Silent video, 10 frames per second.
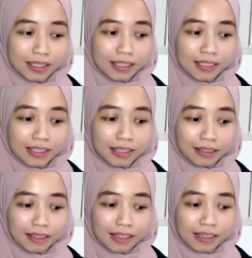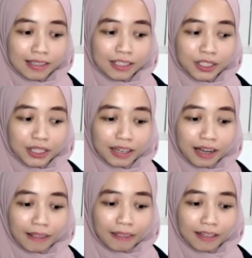start searching
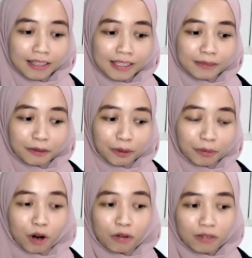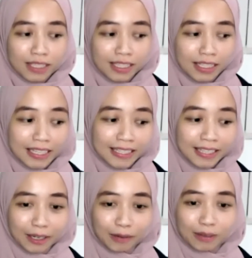others from overseas,
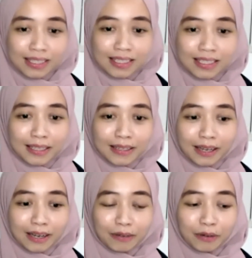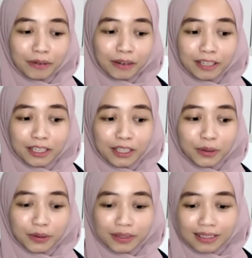and I will see they have a very
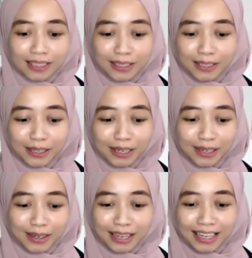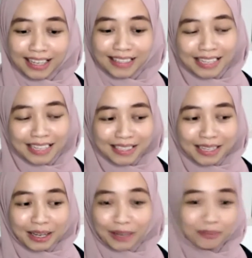cute, I'll
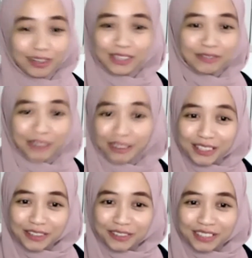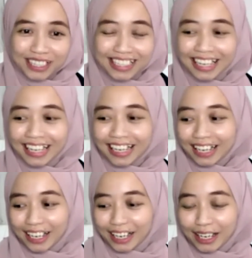say like very different.
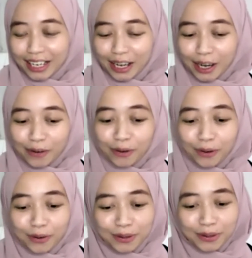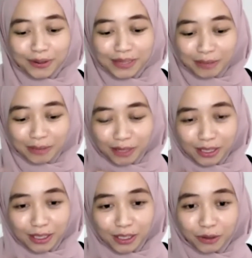And I will also do some
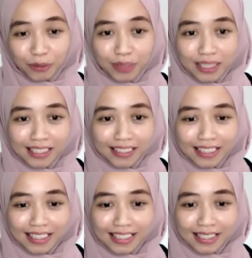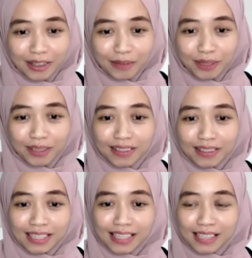research from Pinterest.
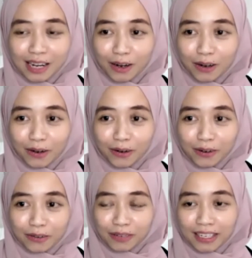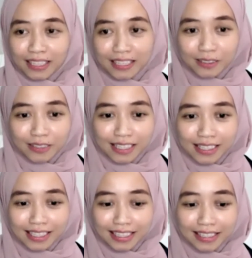Pinterest has a lot of like
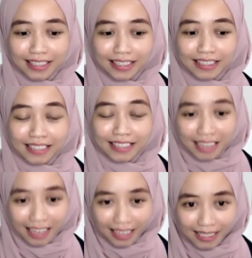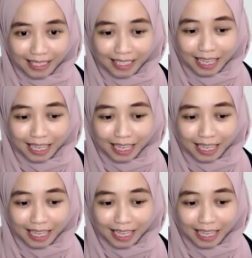interesting designs,